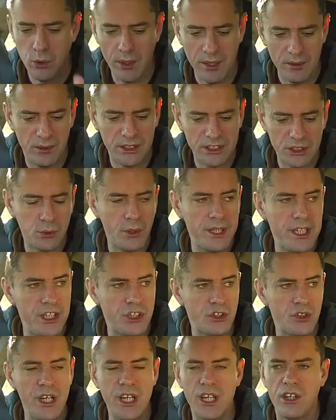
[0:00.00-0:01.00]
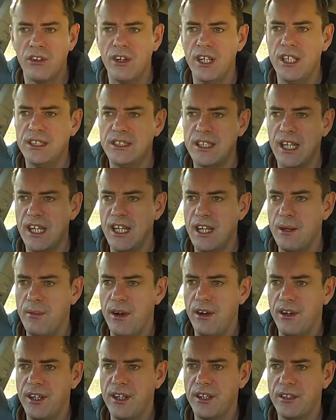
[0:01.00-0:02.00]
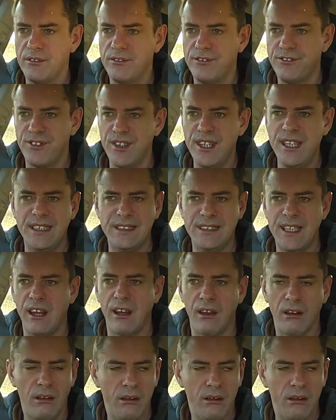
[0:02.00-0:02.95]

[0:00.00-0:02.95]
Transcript: What's 23 degrees then in American? Freezing.